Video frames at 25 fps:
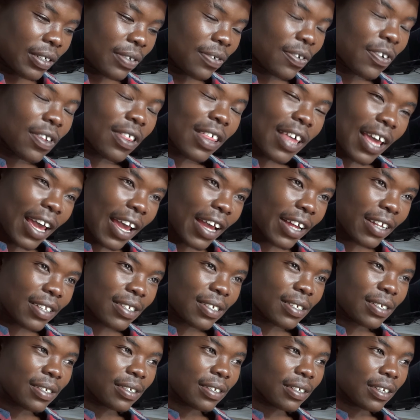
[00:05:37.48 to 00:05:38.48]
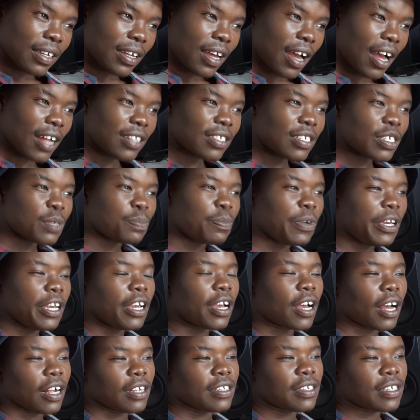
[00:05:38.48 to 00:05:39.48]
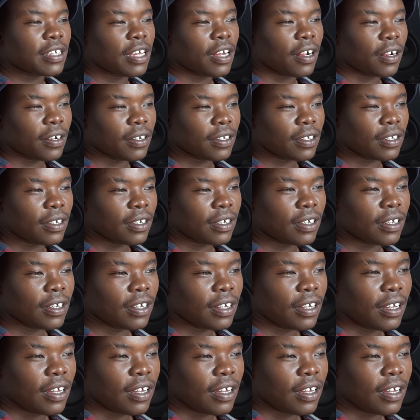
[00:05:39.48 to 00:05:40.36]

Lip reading: for that, artists being cancelled,